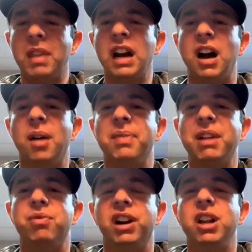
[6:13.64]

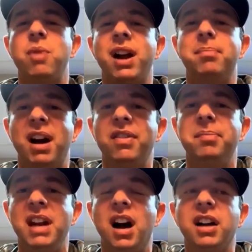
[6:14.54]
went above and
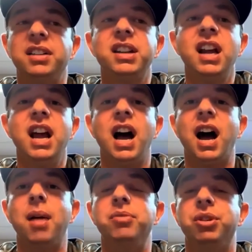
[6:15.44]
beyond
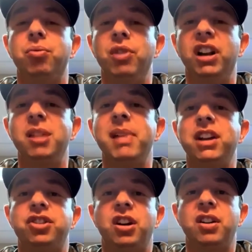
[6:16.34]
to really make
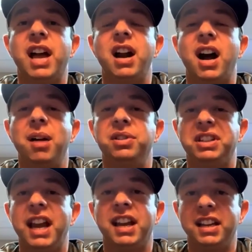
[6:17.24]
sure that I was
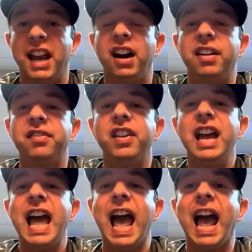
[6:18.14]
taken care of,
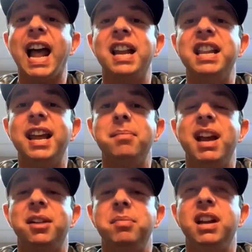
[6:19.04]
and they
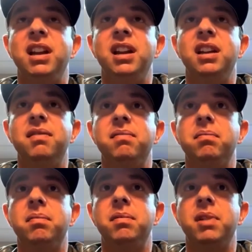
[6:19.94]
made me
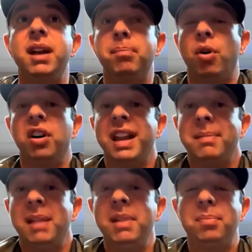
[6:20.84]
they
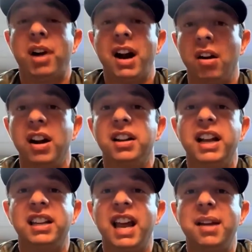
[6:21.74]
made me priority.
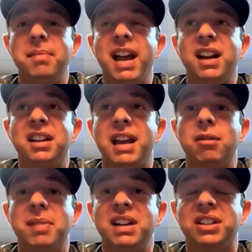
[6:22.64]
Like they were
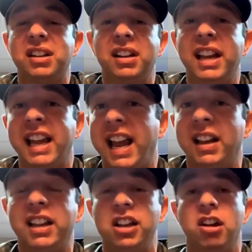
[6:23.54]
basically like, hey,
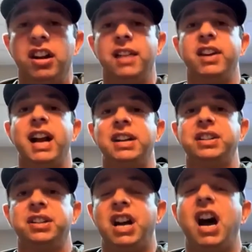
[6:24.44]
like you're giving us
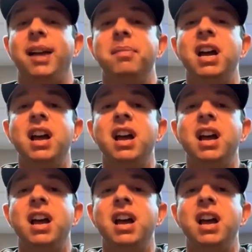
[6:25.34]
this time,